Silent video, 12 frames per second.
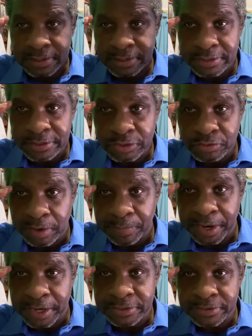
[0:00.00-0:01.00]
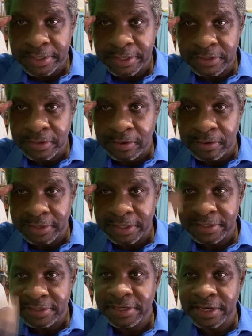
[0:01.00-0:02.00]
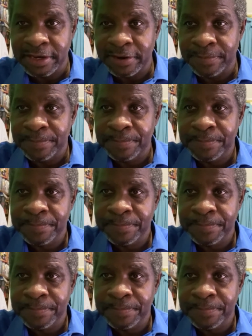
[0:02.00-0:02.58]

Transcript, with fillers: And this is Trepacer saying so long and take care.